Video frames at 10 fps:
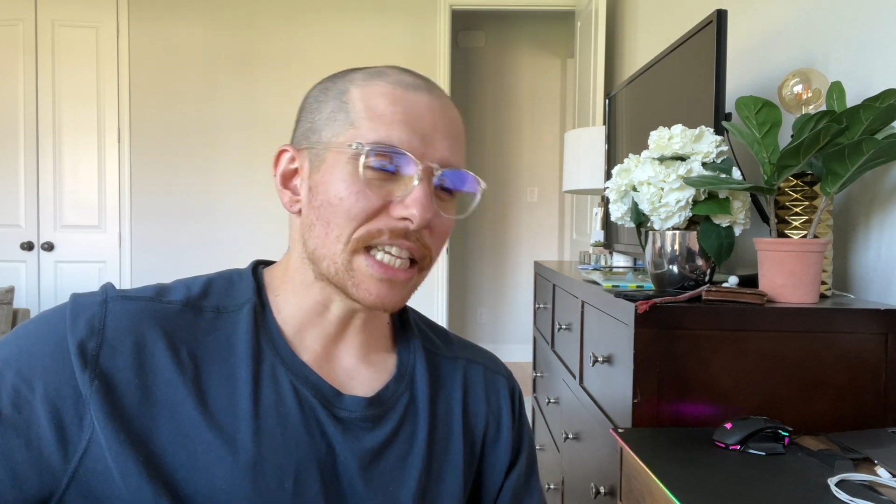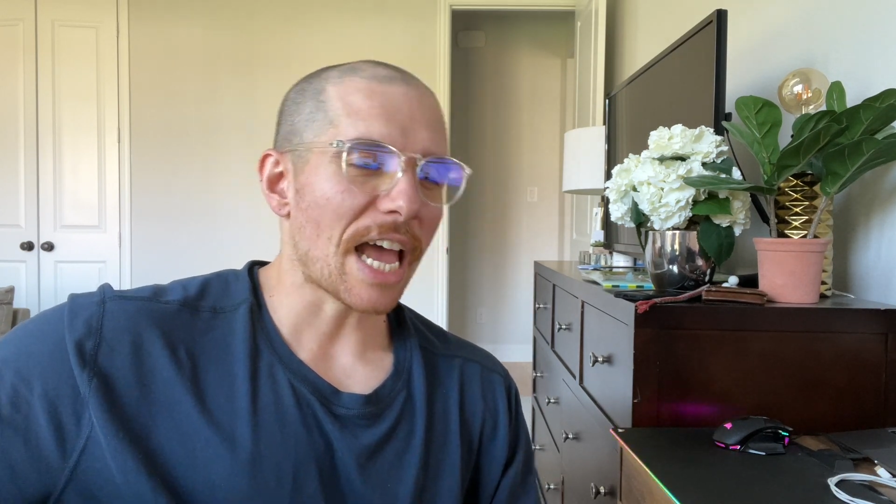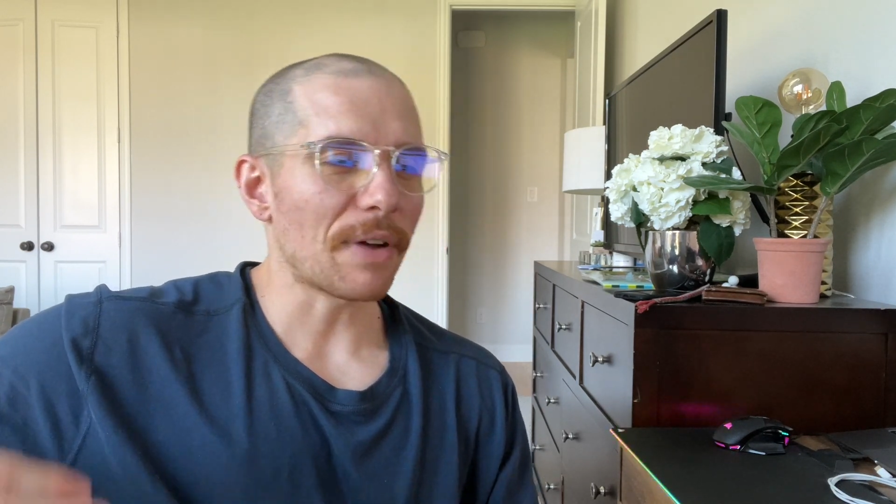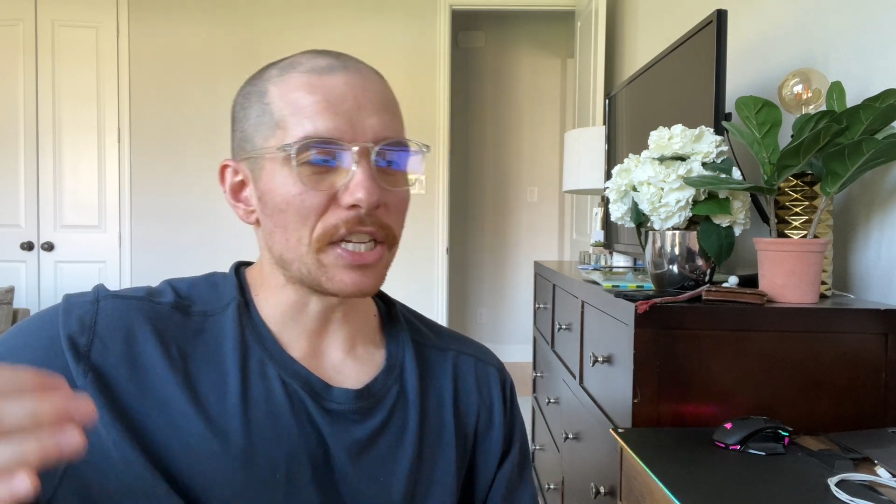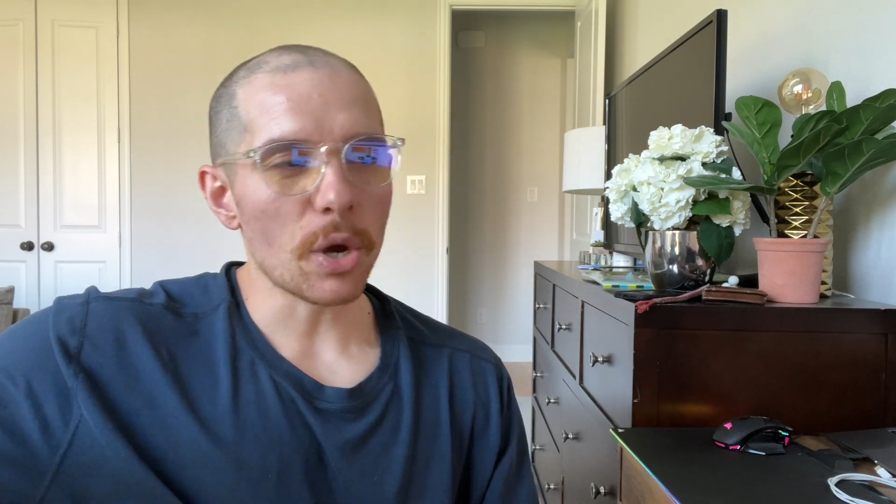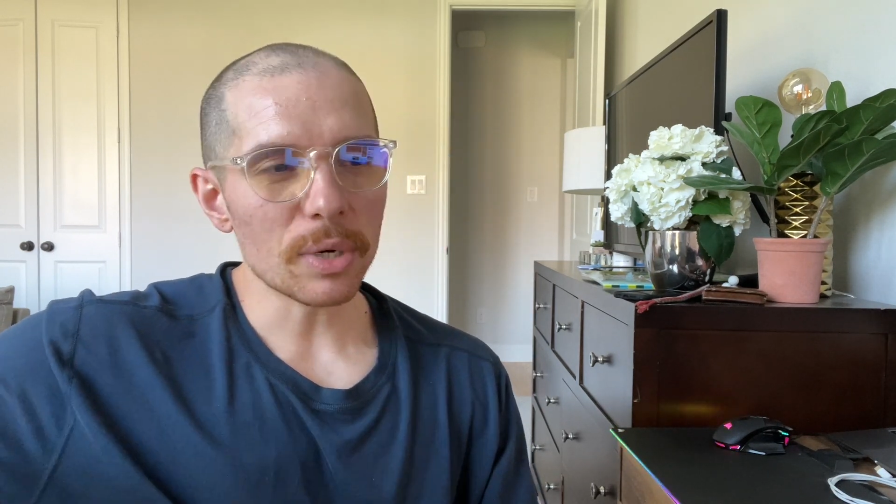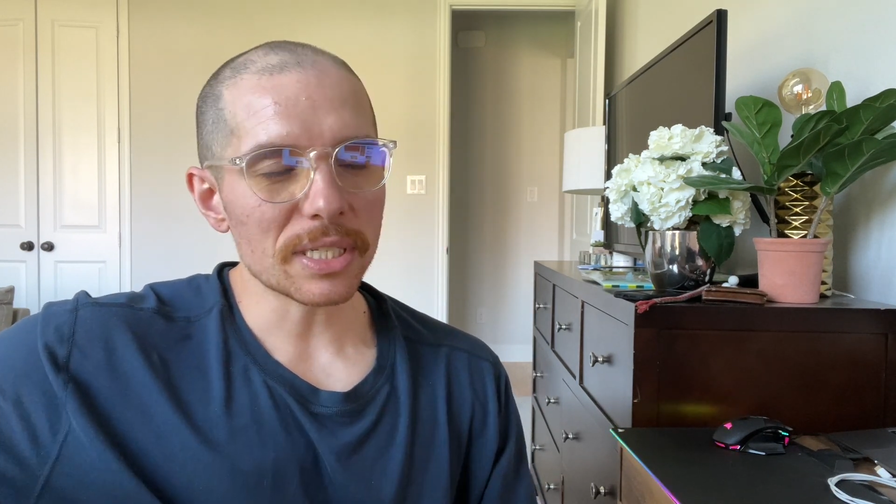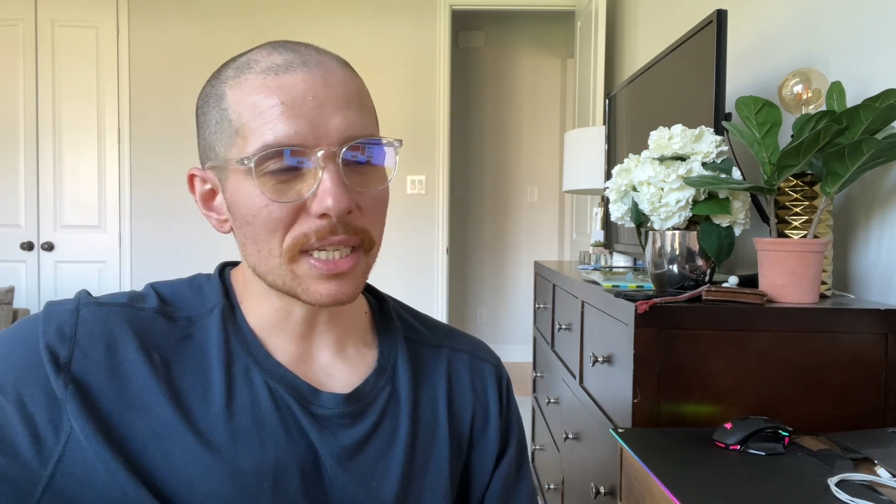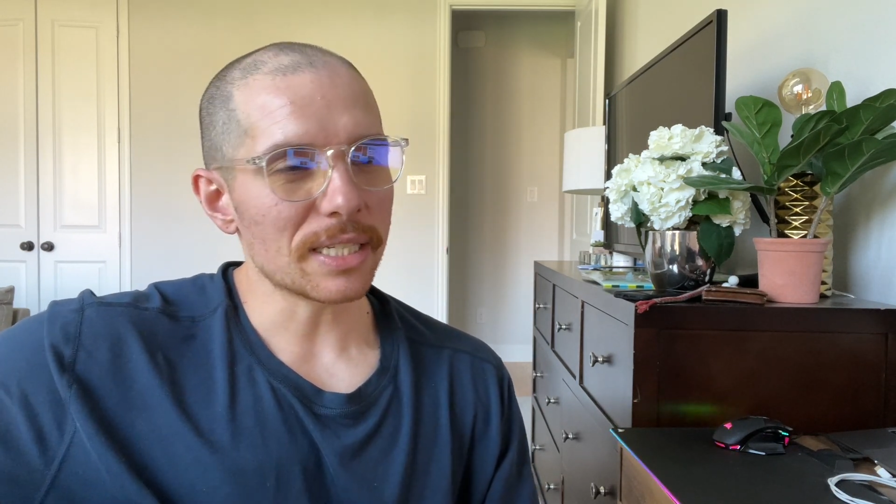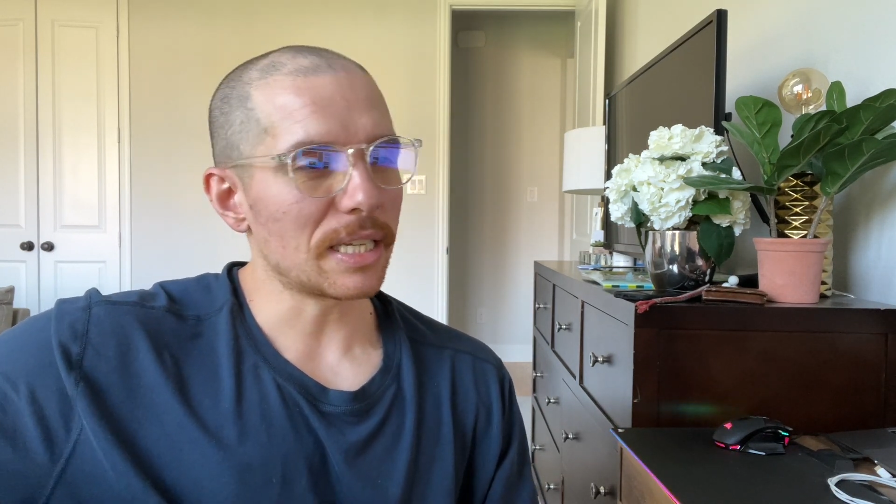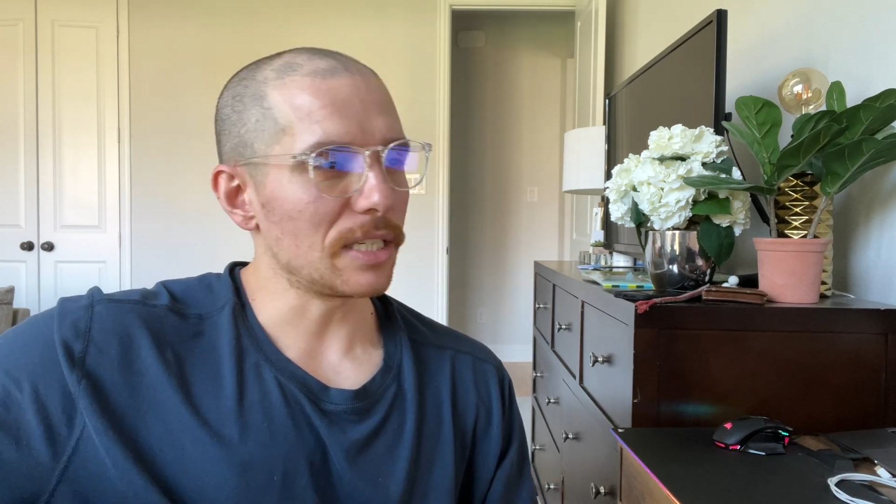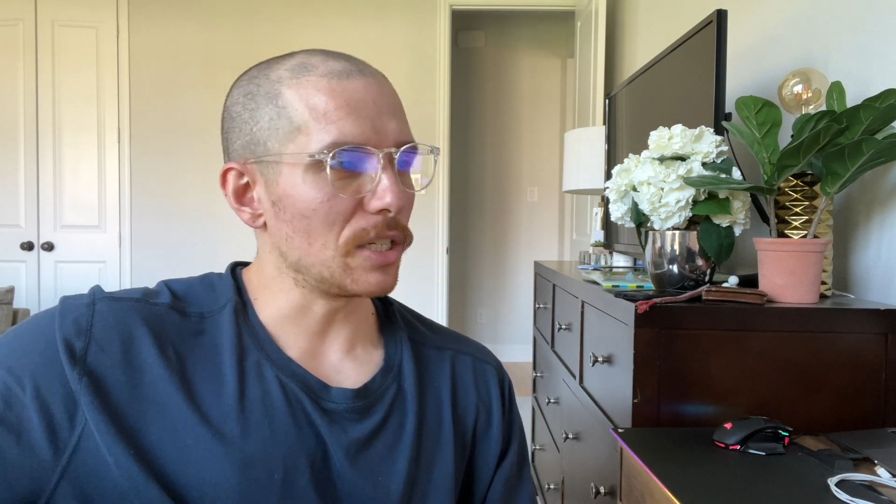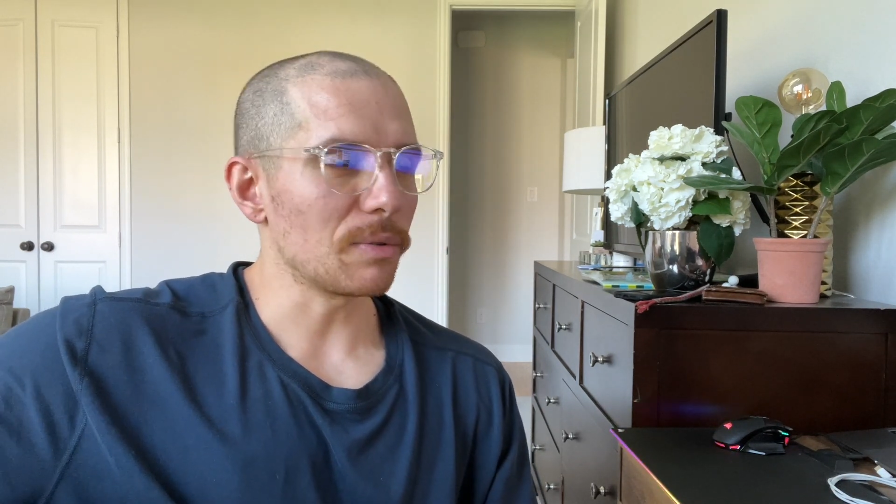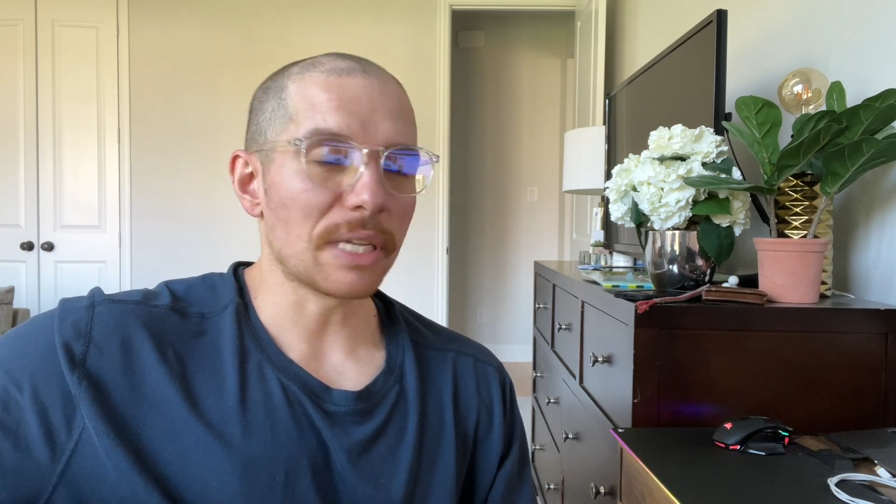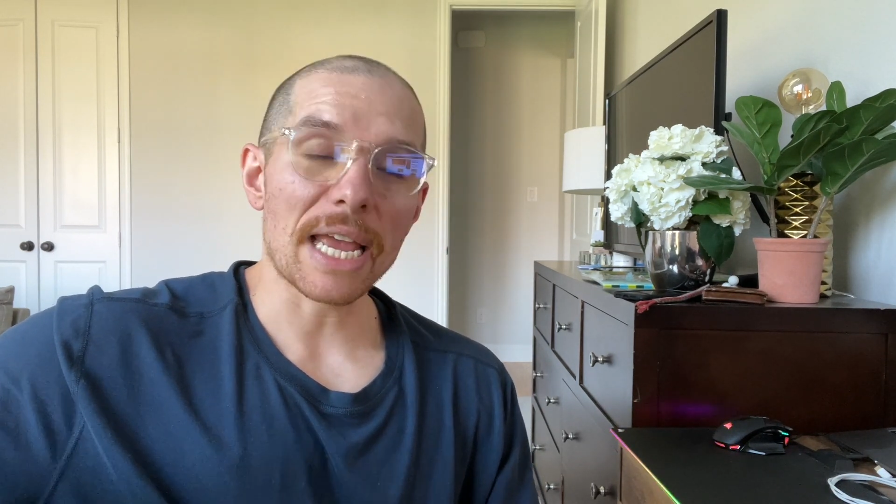Have I noticed this? You
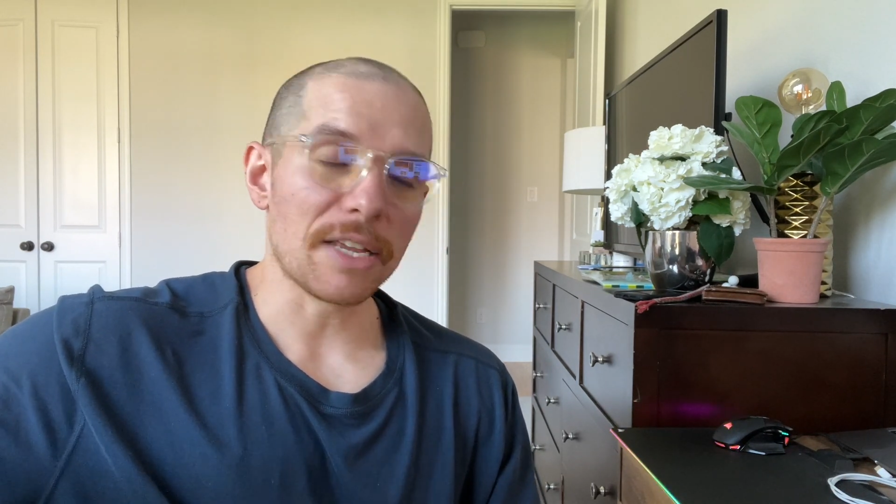know, hey,